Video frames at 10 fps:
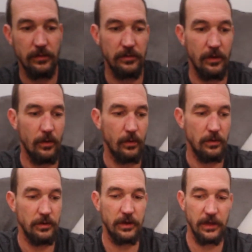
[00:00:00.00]
So
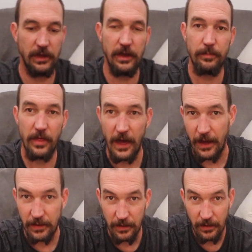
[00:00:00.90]
you can keep
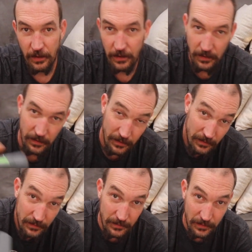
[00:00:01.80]
that
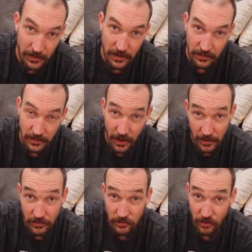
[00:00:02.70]
in